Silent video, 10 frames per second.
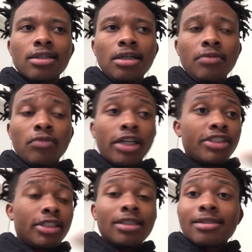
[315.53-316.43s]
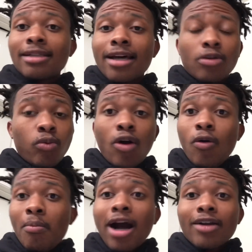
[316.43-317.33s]
Like, she's not a role
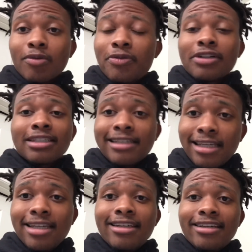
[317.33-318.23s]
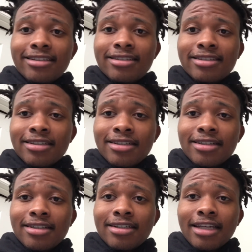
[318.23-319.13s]
model for the kids,
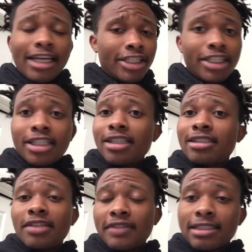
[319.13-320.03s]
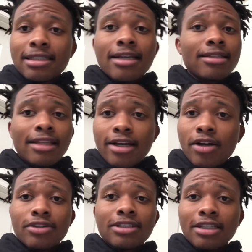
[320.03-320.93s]
and she's even said that
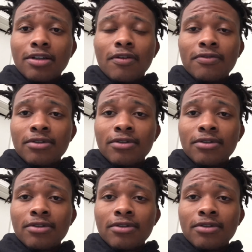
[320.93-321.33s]
herself.